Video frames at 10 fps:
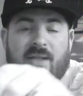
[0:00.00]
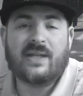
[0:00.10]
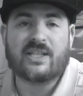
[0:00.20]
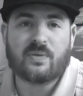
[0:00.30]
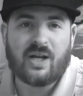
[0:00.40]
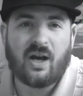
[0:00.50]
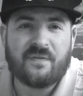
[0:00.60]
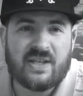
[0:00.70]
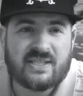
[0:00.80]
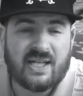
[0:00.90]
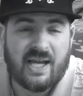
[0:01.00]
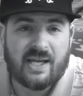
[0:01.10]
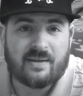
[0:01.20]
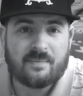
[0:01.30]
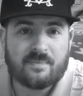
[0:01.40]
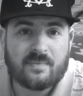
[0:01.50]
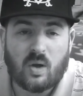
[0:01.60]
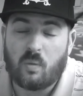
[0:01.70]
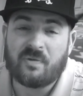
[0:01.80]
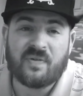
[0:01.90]
that's what I got for you today.
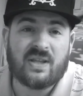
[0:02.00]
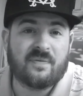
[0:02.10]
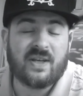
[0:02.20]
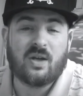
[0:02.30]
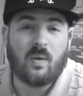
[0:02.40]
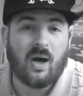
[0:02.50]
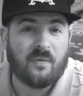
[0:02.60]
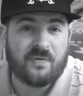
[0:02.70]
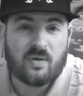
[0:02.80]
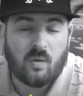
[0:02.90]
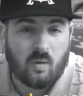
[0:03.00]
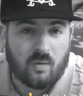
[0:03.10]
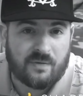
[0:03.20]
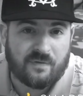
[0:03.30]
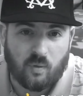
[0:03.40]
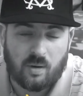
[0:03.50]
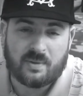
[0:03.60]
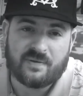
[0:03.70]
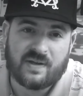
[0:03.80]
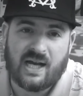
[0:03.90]
I hope you found the video helpful or
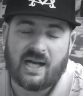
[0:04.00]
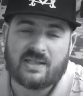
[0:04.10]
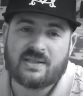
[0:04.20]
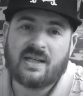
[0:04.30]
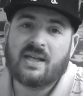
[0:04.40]
informative, guys.